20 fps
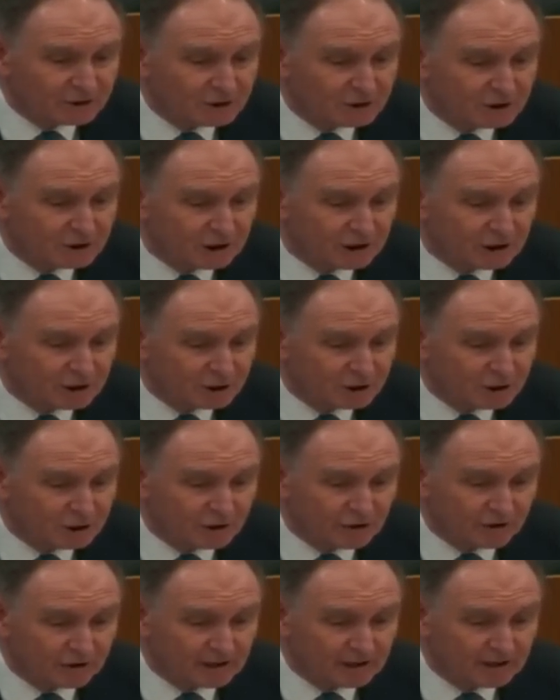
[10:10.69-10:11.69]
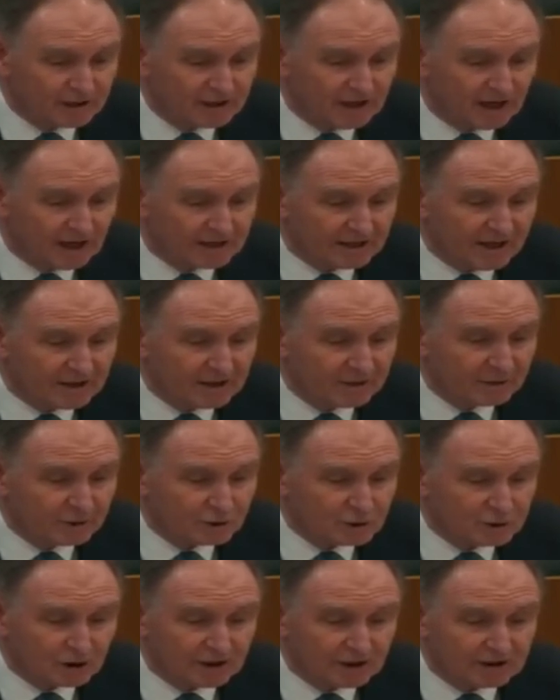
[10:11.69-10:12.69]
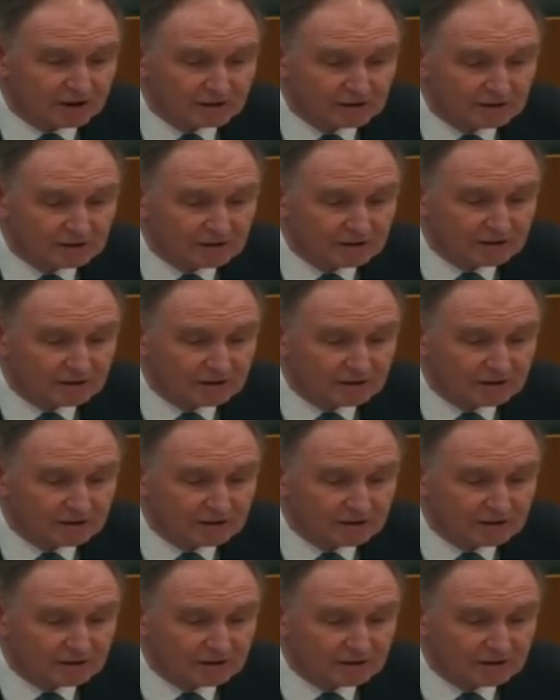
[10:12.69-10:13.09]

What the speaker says: discharge a jury and end the trial